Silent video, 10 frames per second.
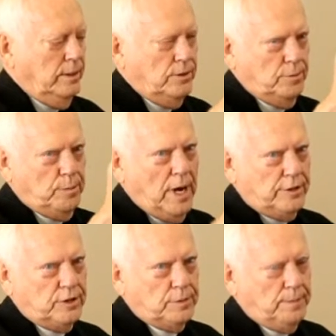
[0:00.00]
to
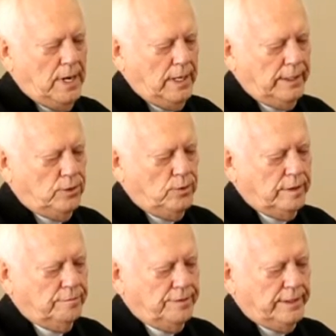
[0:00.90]
Pontius Pilate, who
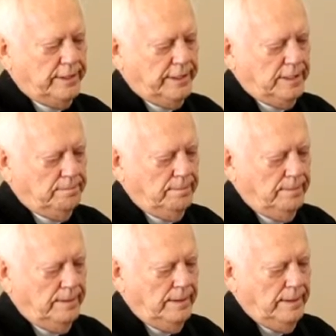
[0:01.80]
confronted him
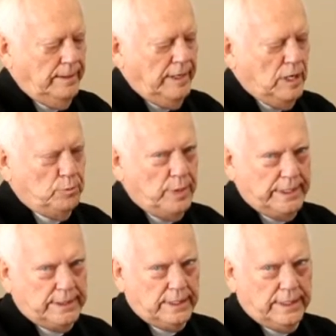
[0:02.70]
and
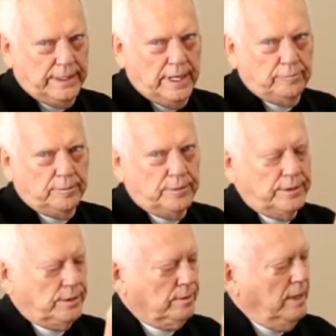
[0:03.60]
basically gave him to
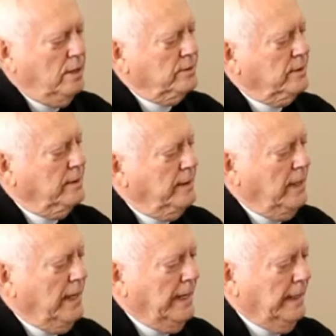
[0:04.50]
the crowds to
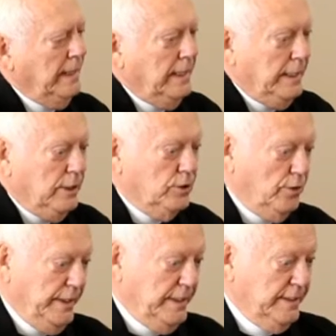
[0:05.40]
die. So
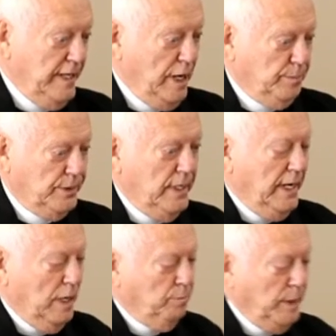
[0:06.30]
these steps,
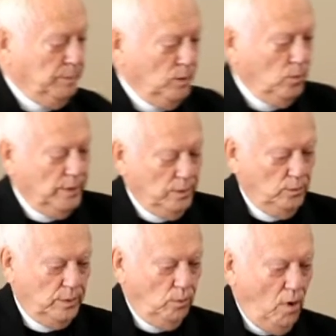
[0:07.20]
and people would,
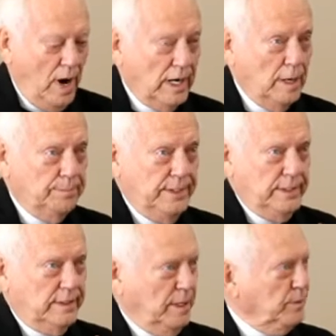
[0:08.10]
would walk up
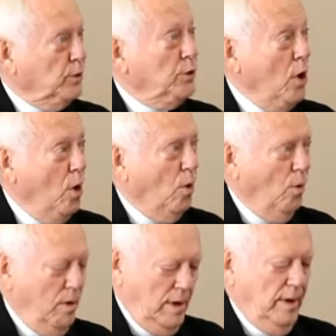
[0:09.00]
these steps.
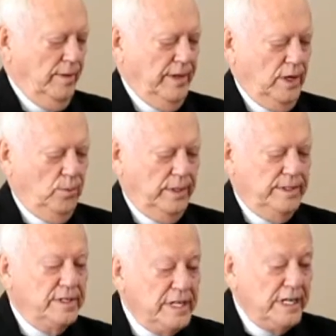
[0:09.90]
No, they
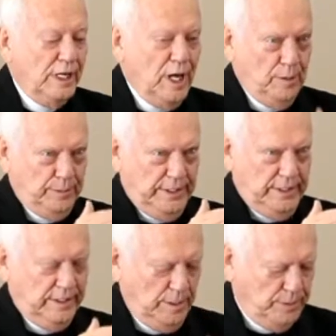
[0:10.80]
would kneel up
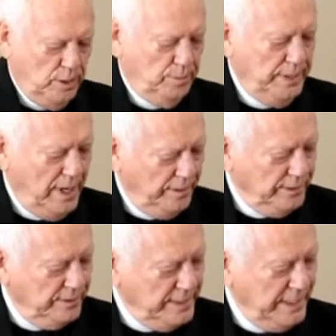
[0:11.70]
these steps. They would be on
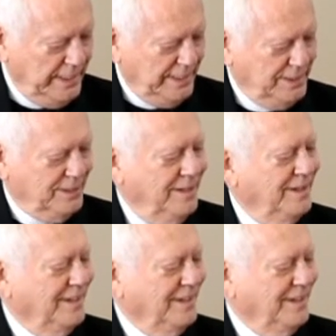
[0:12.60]
their knees.